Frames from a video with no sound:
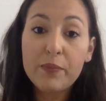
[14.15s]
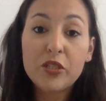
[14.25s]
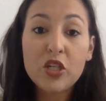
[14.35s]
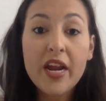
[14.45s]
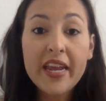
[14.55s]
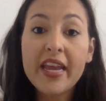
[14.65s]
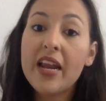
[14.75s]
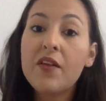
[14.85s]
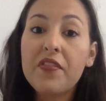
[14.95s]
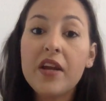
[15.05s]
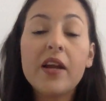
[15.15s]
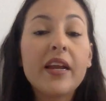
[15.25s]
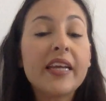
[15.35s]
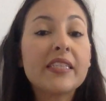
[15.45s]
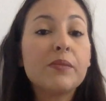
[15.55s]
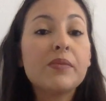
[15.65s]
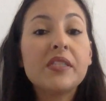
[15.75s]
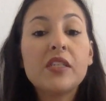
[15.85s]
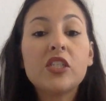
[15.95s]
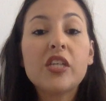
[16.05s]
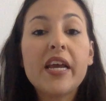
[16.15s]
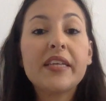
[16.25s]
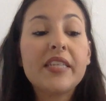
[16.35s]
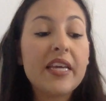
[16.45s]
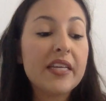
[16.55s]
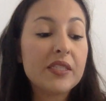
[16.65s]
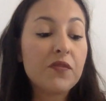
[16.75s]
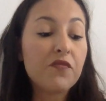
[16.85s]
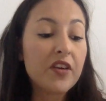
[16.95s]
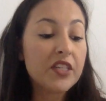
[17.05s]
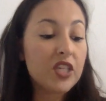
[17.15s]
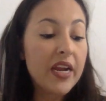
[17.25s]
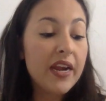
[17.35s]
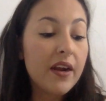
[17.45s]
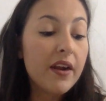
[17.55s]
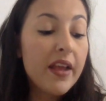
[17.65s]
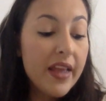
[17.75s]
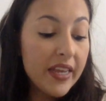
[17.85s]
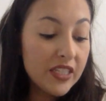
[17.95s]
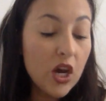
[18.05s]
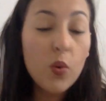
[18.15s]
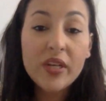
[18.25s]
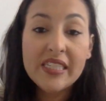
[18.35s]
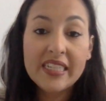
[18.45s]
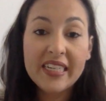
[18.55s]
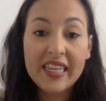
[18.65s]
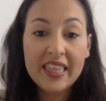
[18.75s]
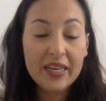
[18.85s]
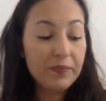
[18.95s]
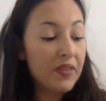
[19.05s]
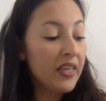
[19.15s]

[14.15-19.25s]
but try and get out there and get some sunshine, take in some fresh air. It's always a good thing.